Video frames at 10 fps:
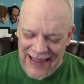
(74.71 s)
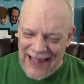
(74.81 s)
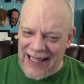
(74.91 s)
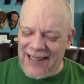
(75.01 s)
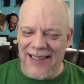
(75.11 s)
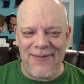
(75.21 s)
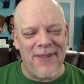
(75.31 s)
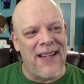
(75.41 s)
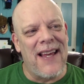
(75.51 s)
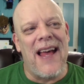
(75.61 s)
think
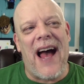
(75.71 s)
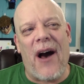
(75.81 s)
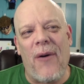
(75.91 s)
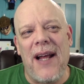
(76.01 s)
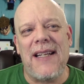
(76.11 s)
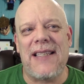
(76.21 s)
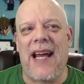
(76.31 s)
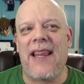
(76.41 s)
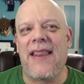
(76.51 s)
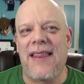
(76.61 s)

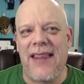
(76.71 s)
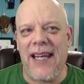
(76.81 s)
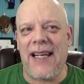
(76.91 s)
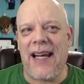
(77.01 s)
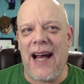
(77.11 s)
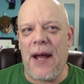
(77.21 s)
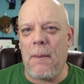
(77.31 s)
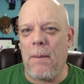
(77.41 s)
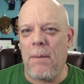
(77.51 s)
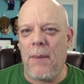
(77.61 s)
I
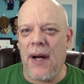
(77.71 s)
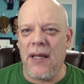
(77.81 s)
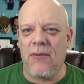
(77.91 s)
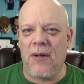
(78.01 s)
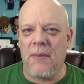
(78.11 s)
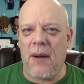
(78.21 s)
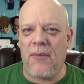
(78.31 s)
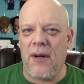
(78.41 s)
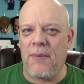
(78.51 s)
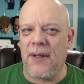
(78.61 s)
might
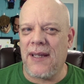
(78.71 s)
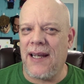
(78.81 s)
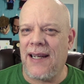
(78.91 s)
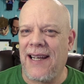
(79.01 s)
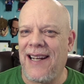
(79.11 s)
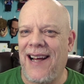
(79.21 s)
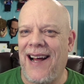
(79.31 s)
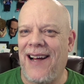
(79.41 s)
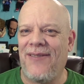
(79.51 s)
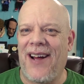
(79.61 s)
remember it, but then again,
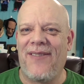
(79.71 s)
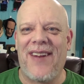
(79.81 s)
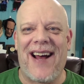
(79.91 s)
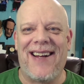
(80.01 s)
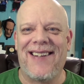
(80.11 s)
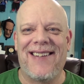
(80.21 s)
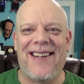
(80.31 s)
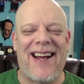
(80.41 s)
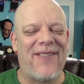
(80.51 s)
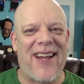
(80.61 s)
I'm
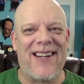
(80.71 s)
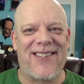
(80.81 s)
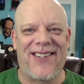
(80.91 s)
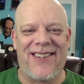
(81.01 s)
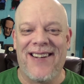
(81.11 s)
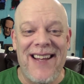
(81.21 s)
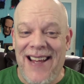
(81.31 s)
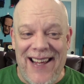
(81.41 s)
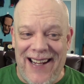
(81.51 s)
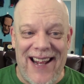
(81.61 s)
not sure.
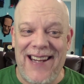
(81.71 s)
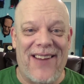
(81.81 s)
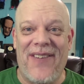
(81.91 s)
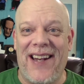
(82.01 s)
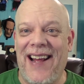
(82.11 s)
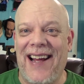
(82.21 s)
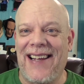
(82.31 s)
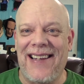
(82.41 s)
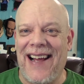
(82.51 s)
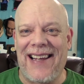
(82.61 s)
In any event,
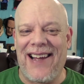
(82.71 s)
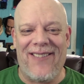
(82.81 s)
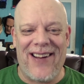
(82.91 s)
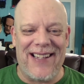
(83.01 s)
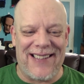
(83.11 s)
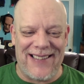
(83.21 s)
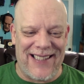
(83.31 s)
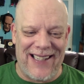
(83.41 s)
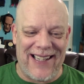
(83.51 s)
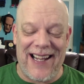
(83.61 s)
I can't wait to
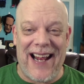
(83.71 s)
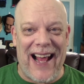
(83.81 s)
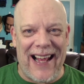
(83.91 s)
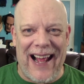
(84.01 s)
see it again.